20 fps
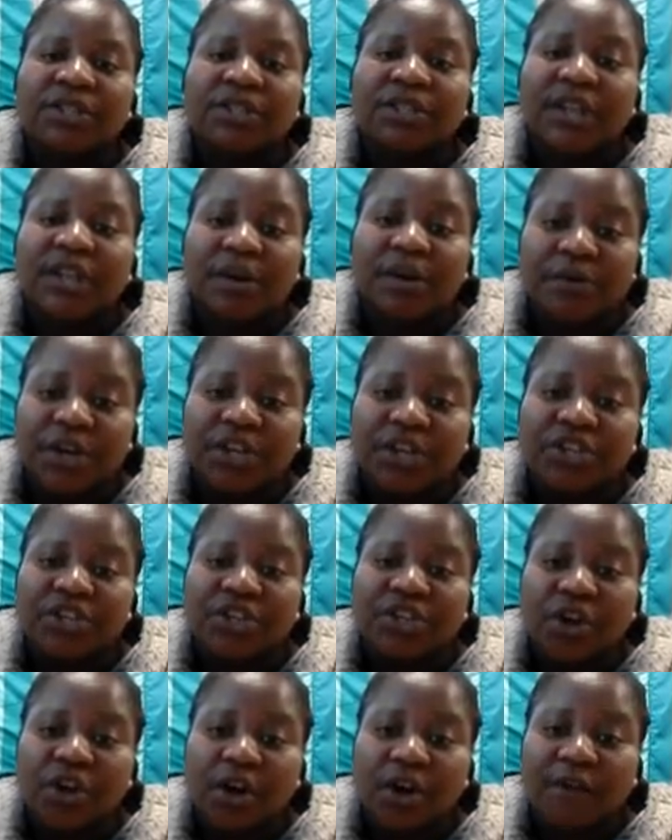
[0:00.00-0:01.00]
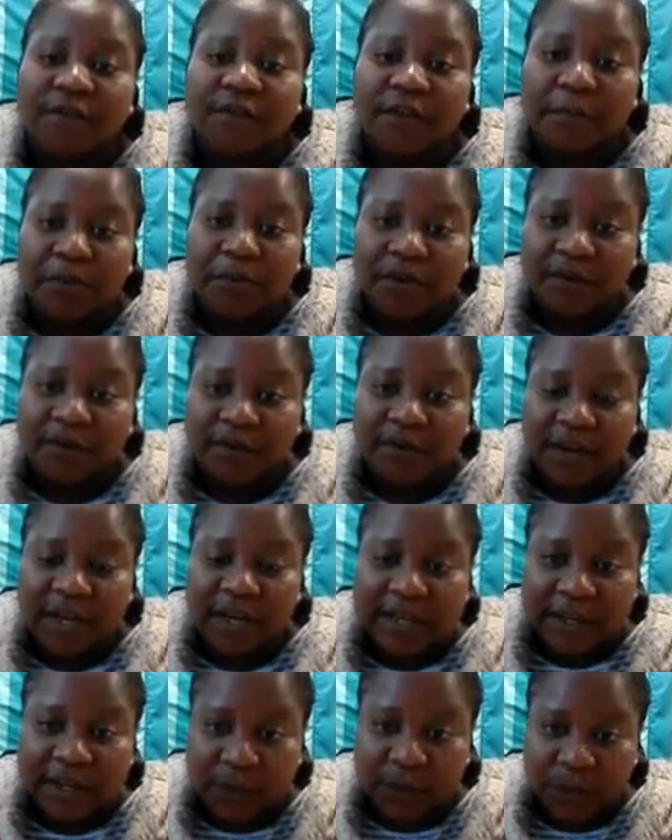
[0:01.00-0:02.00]
direction of the
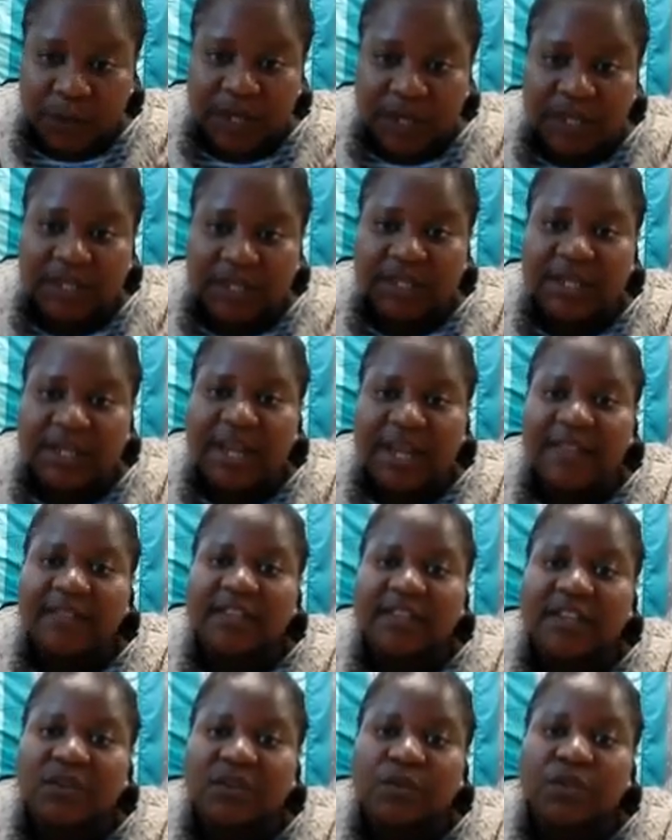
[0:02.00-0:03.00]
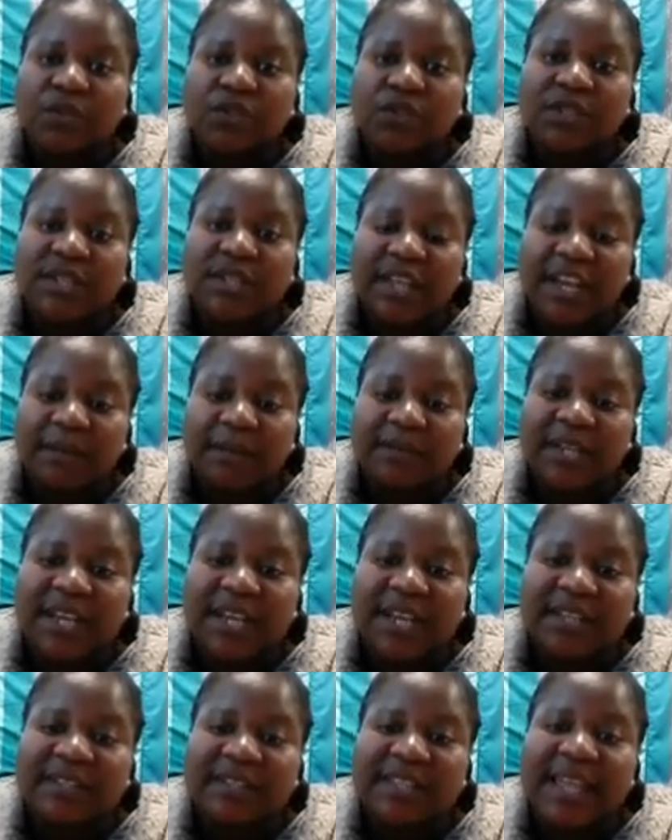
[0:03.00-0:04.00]
prevailing wind, and this was named
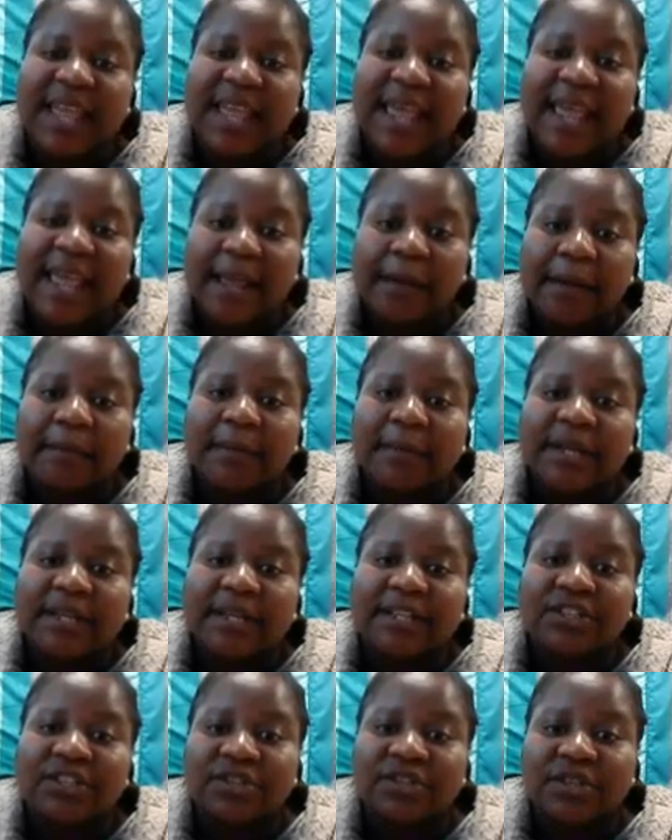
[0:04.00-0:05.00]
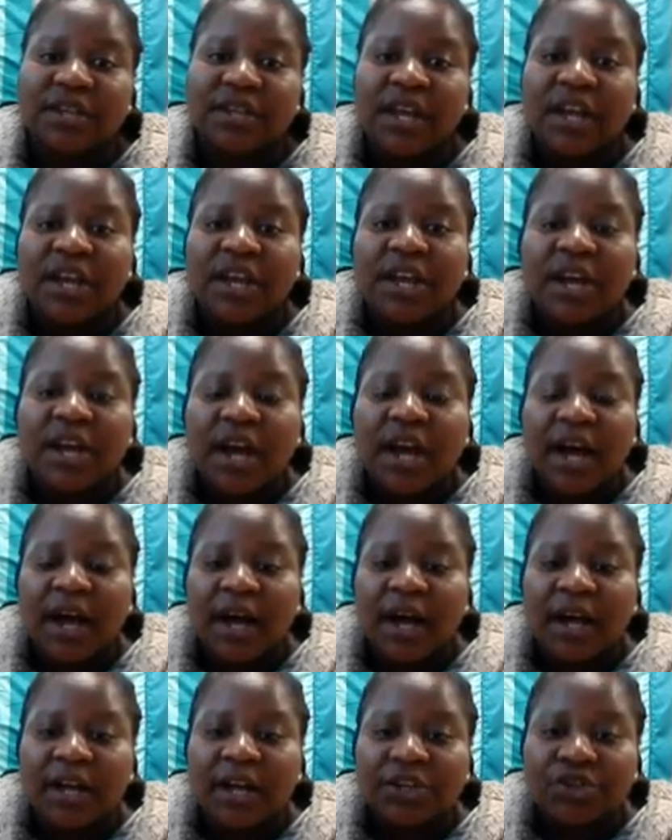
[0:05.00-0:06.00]
as the Ekman
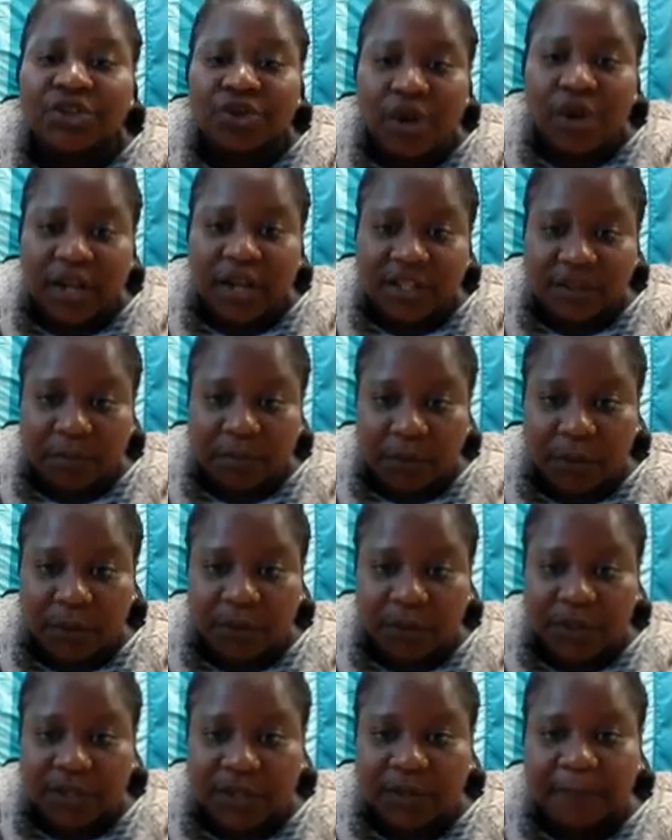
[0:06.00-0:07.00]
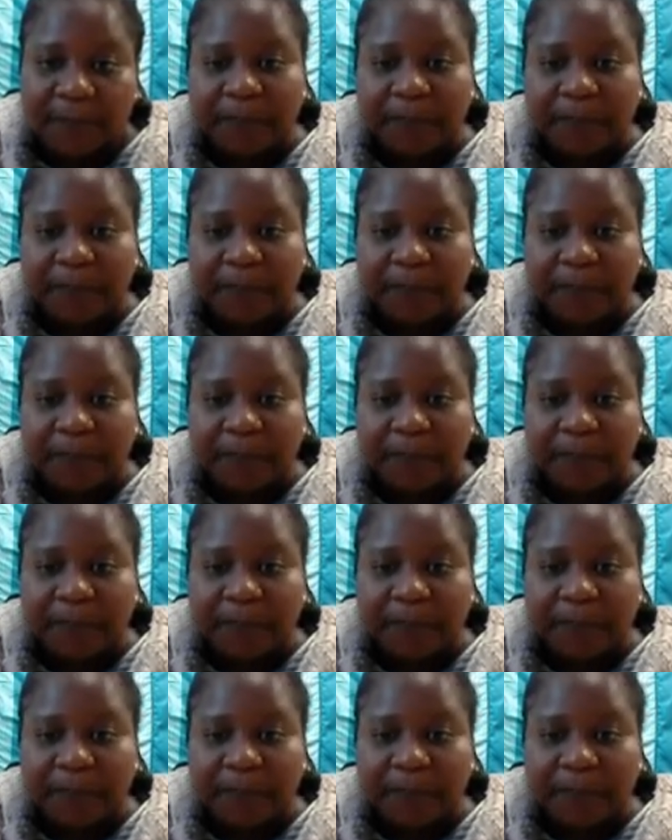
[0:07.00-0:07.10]
transport.